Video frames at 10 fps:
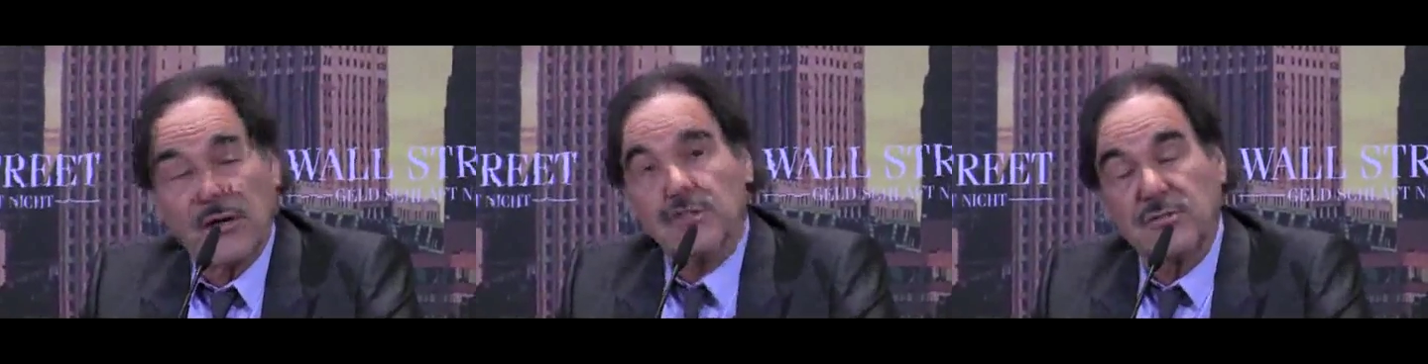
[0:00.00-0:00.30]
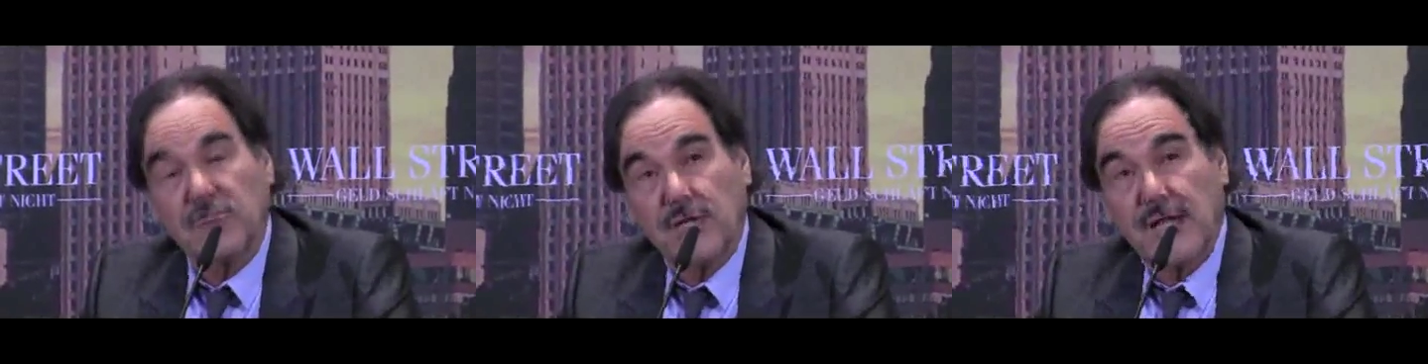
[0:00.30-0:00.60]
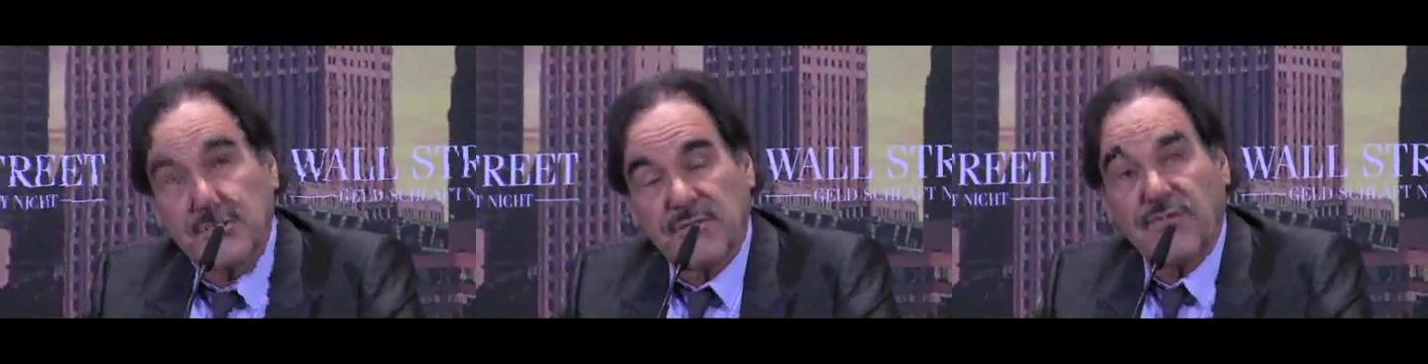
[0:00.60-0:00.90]
and also
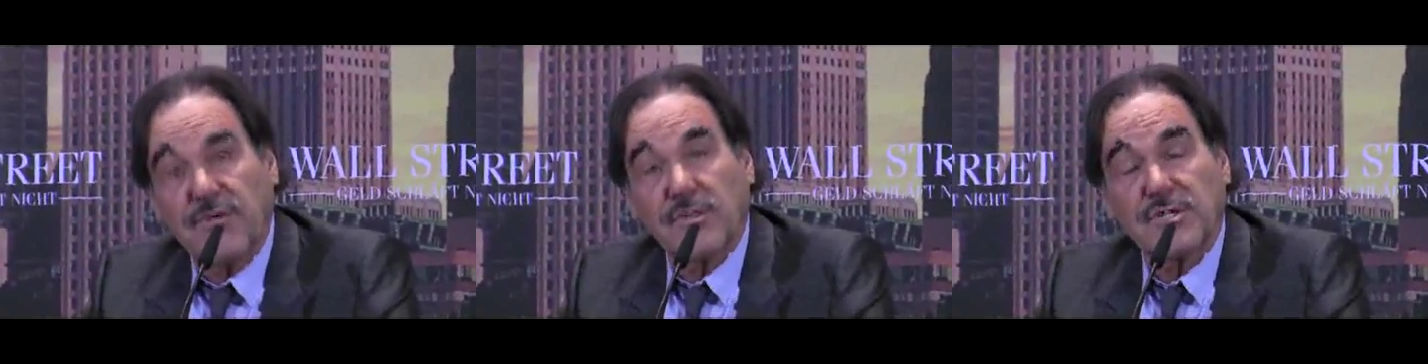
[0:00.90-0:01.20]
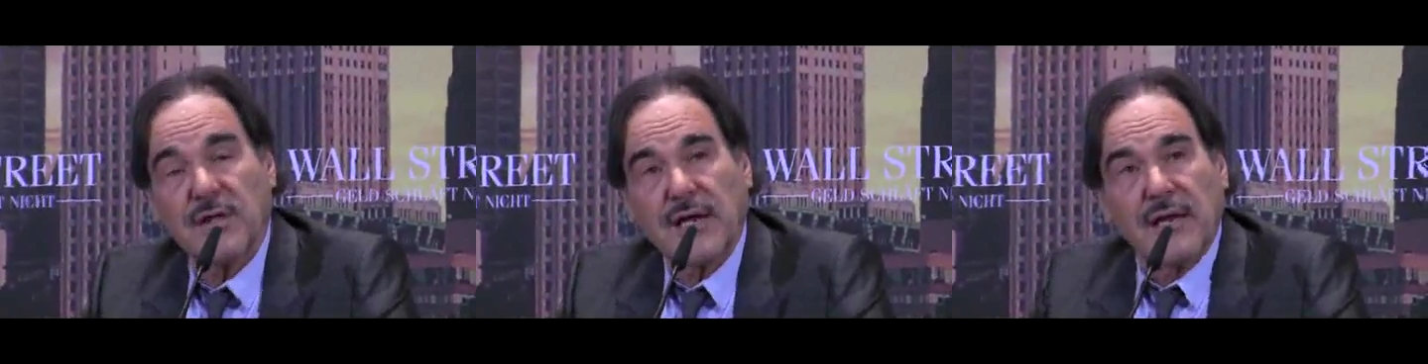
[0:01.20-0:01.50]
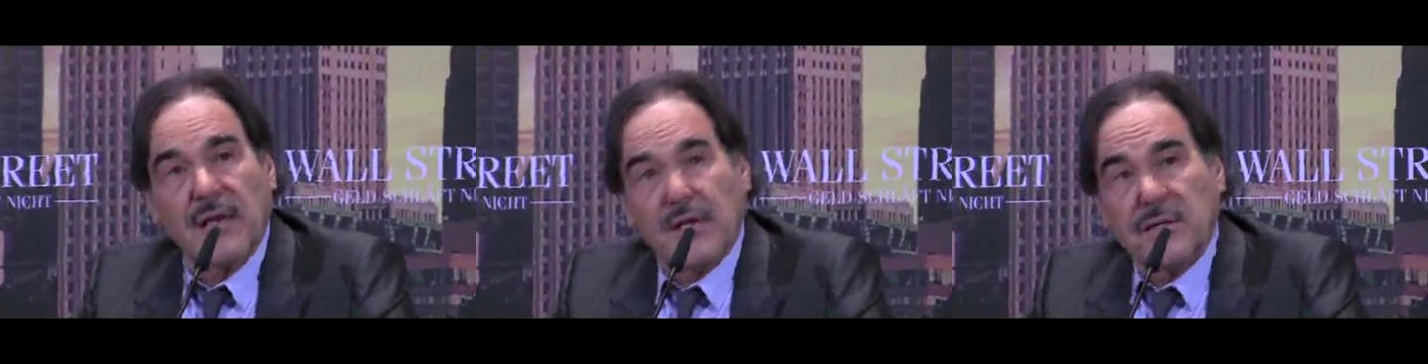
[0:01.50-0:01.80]
2004.
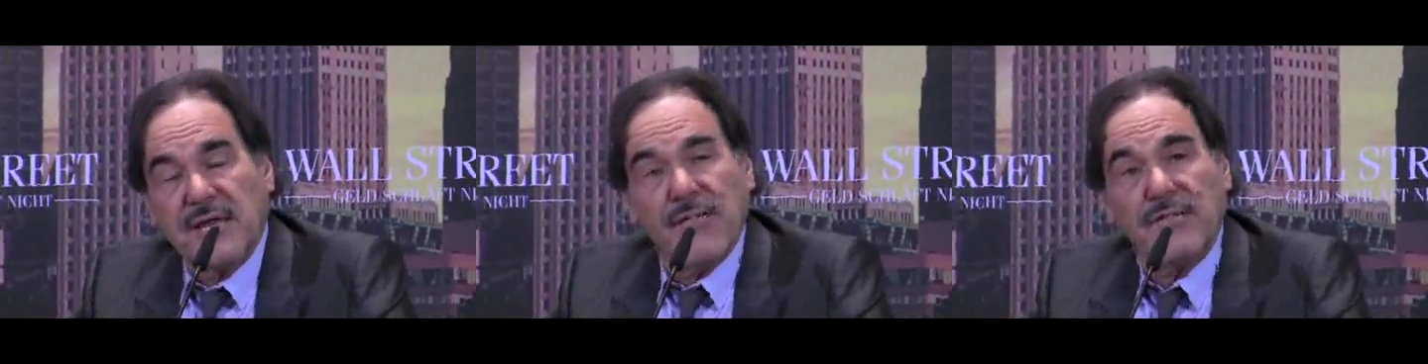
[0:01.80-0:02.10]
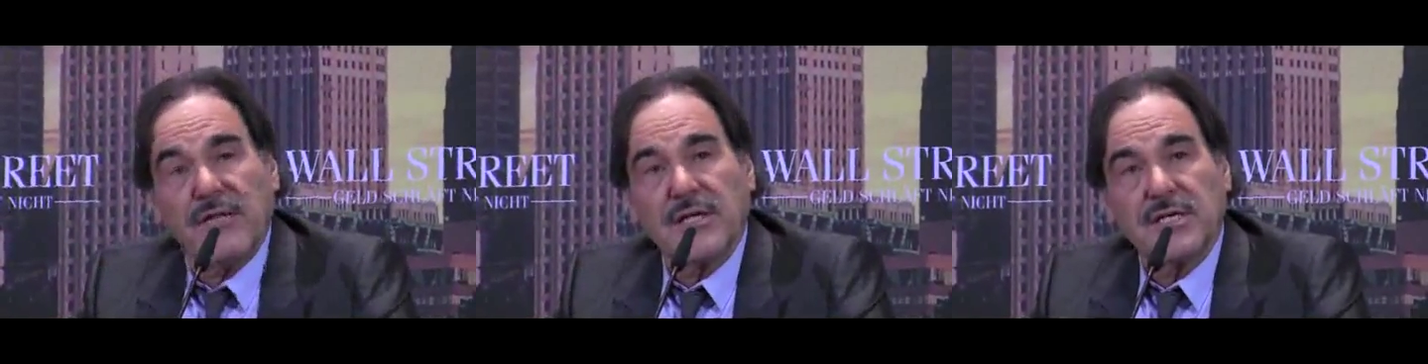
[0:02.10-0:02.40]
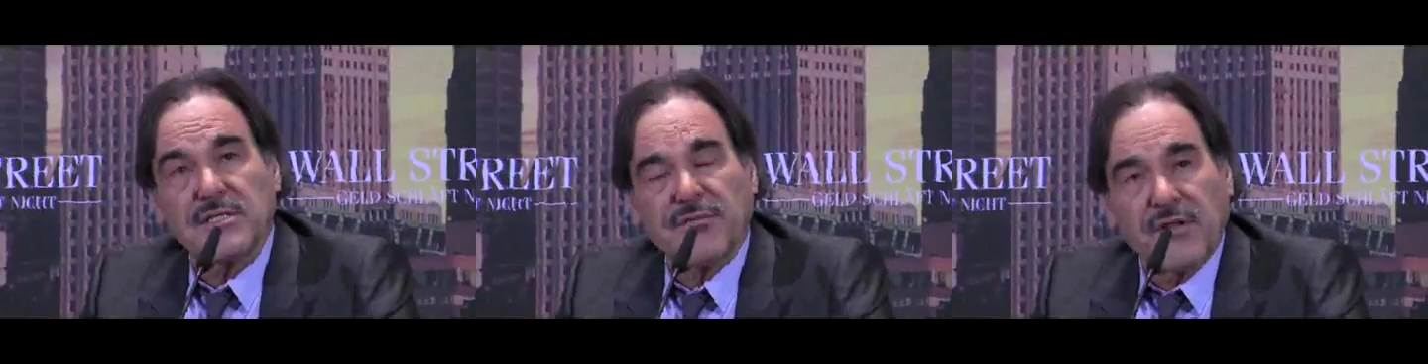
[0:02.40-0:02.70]
David
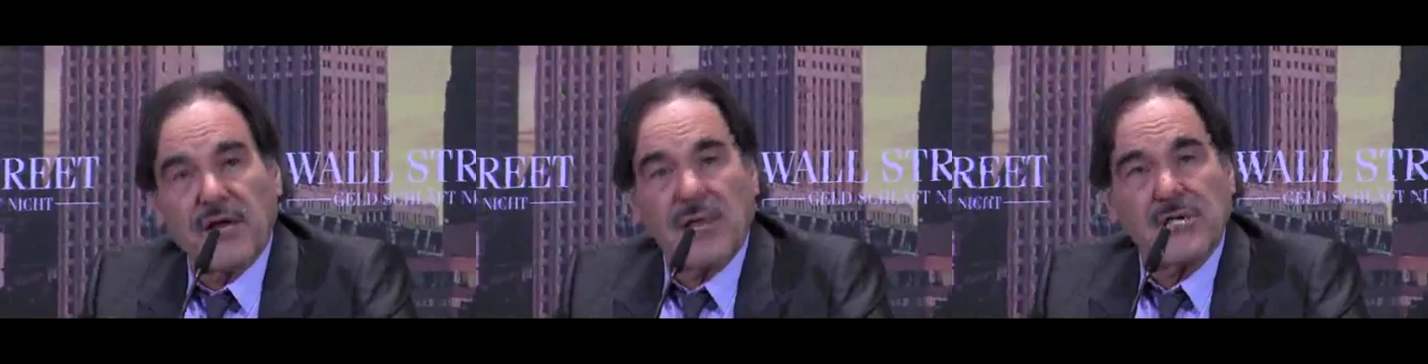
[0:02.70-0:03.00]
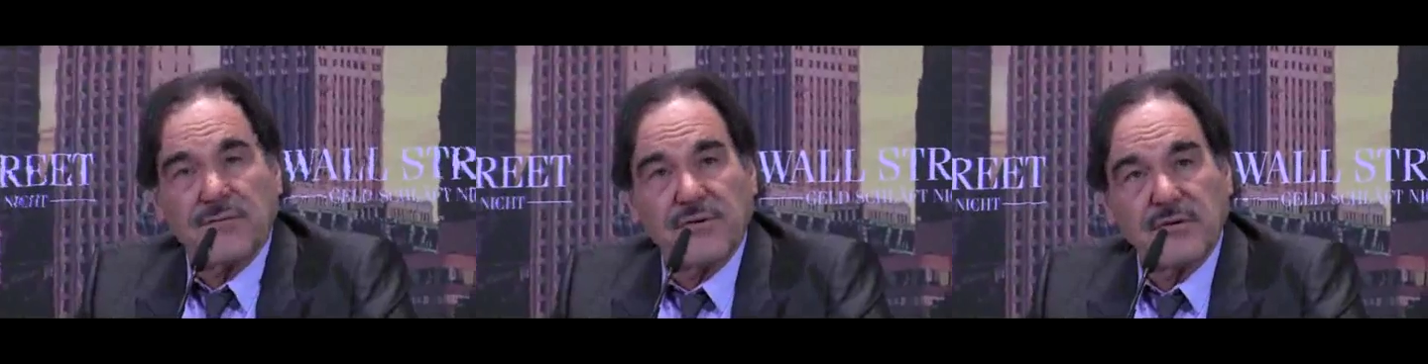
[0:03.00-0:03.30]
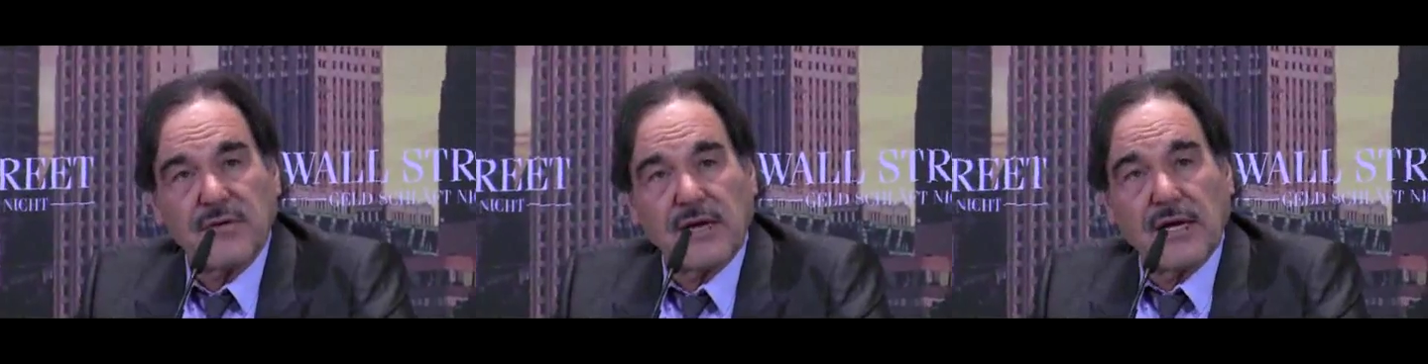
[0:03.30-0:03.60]
is the
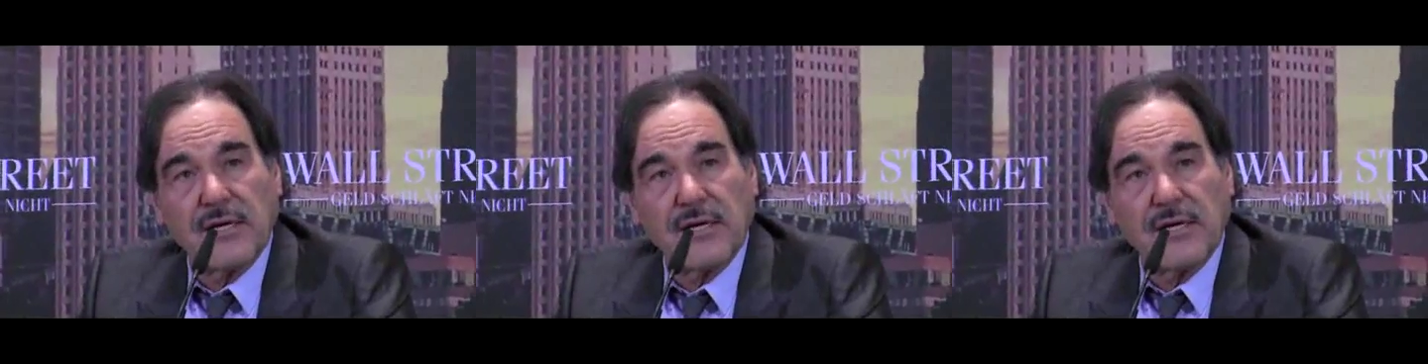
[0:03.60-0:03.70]
philosopher.